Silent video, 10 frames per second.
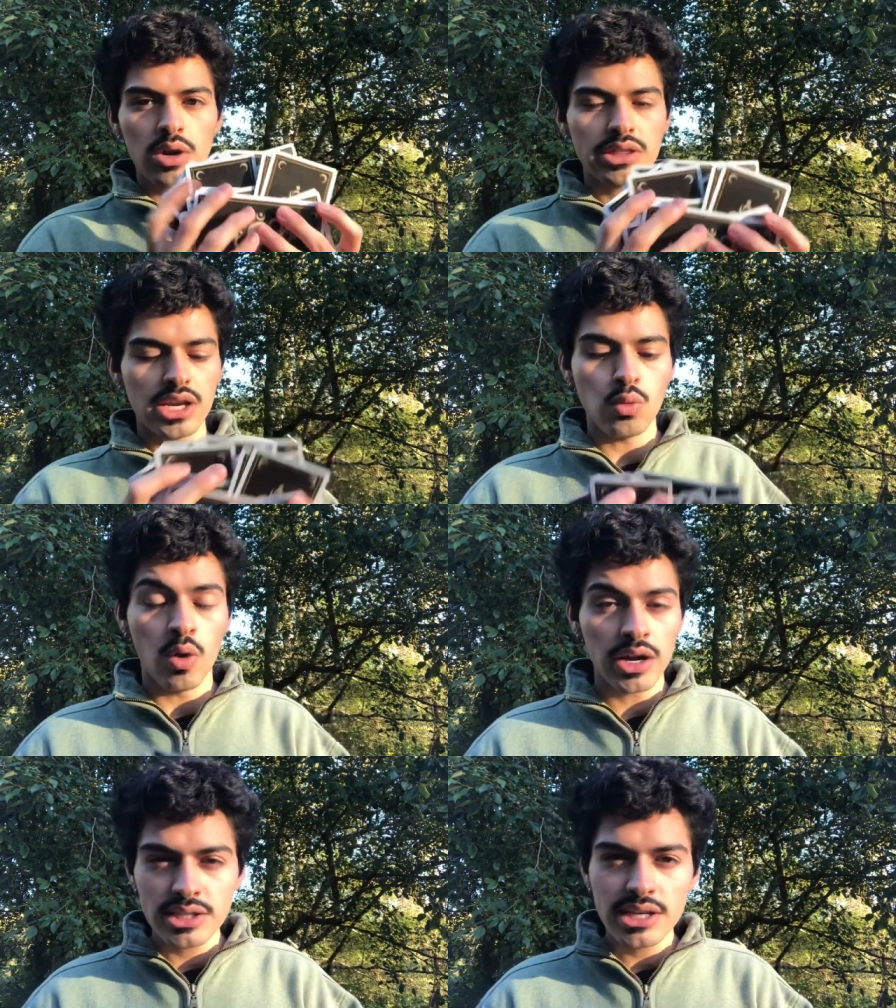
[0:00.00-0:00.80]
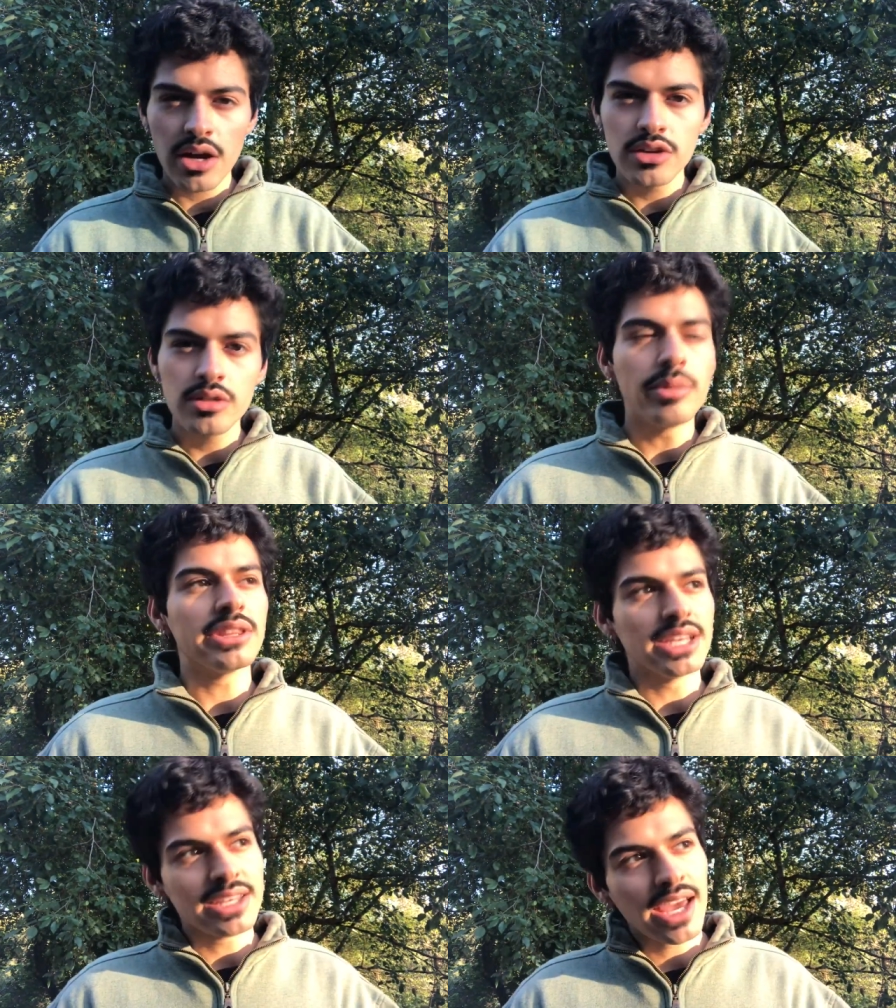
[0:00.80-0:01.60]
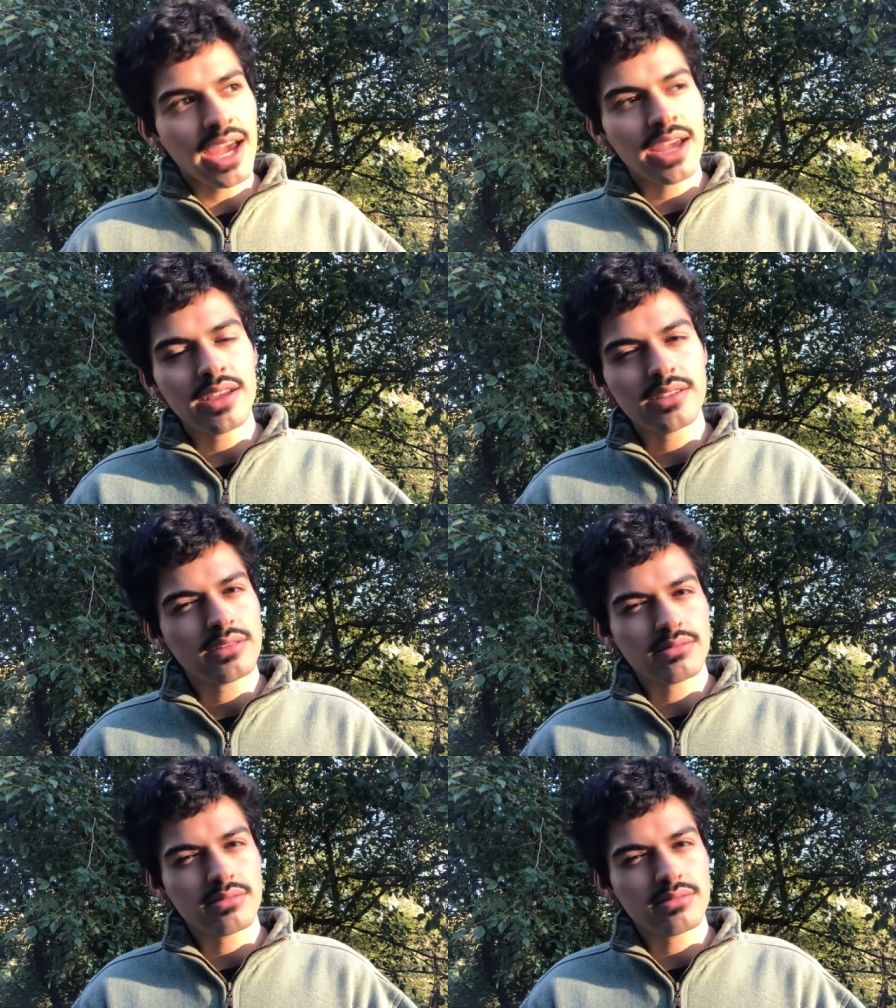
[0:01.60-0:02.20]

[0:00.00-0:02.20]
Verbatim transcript: what they want to tell you, but they can't.